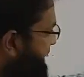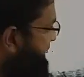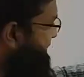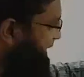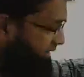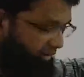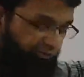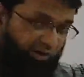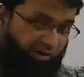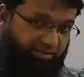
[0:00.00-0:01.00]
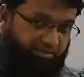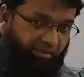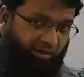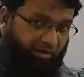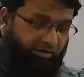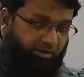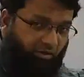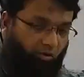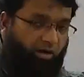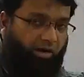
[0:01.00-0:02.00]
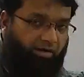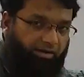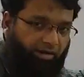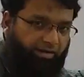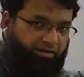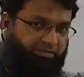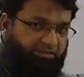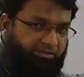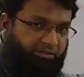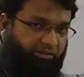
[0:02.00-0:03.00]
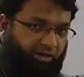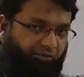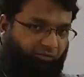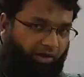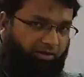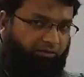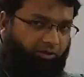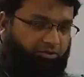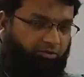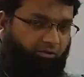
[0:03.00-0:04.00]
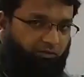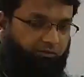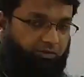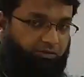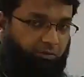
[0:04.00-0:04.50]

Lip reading: signifies that, or highlights the very nature of this